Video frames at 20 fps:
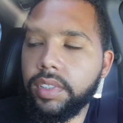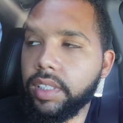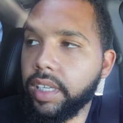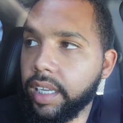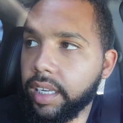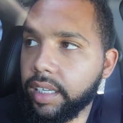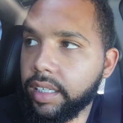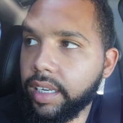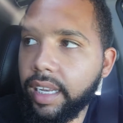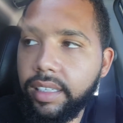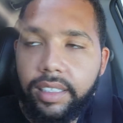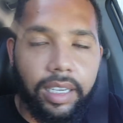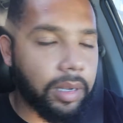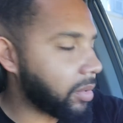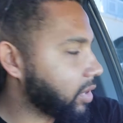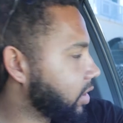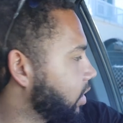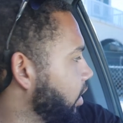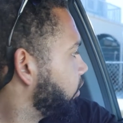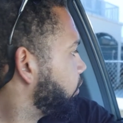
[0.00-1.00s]
and that
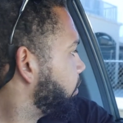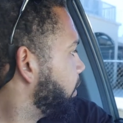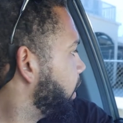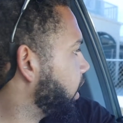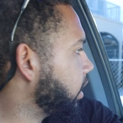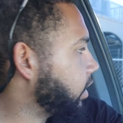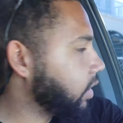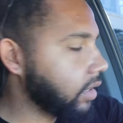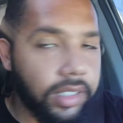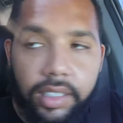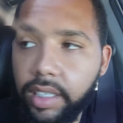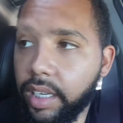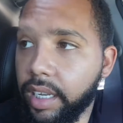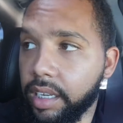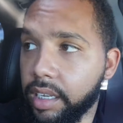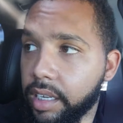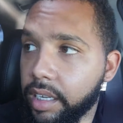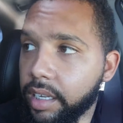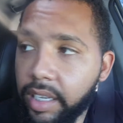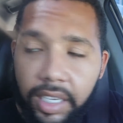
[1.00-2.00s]
type of stuff. But
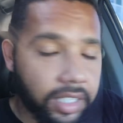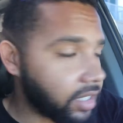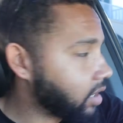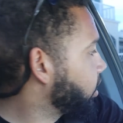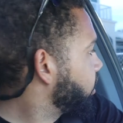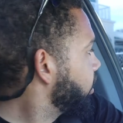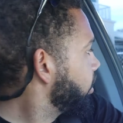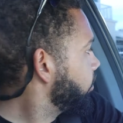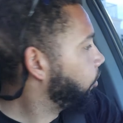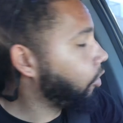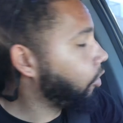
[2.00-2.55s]
it's a good